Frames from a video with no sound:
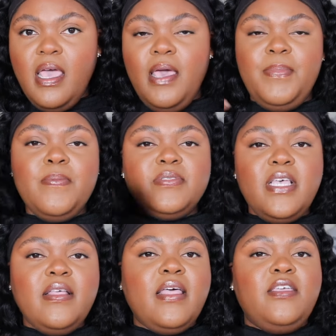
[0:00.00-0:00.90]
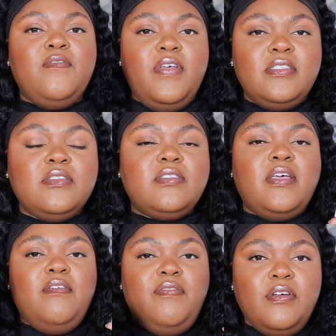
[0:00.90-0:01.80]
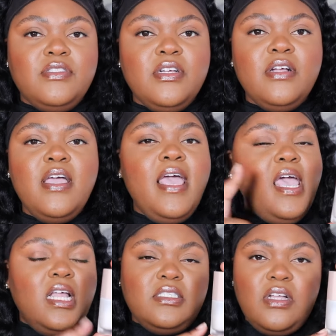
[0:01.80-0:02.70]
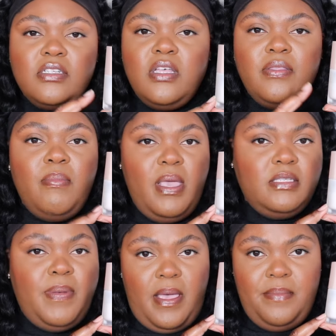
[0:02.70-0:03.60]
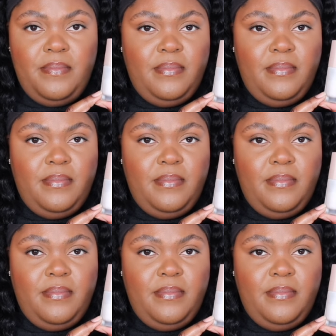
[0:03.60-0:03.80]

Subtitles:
And people say like your face looks like a filter. It starts on the base, babe.